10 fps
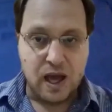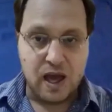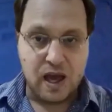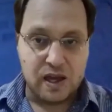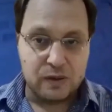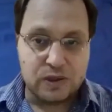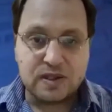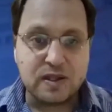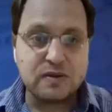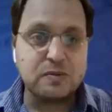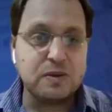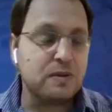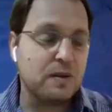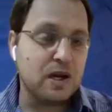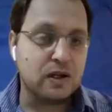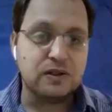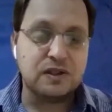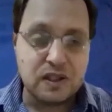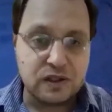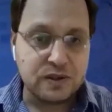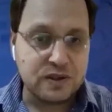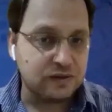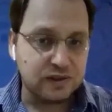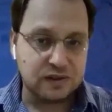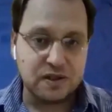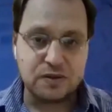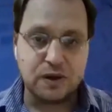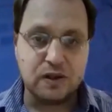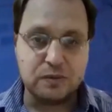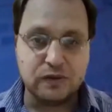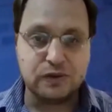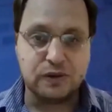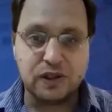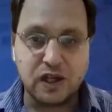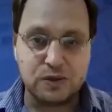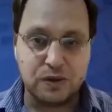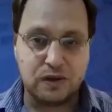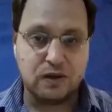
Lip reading: and what seems to be maybe a continuance of an Israeli move to engage with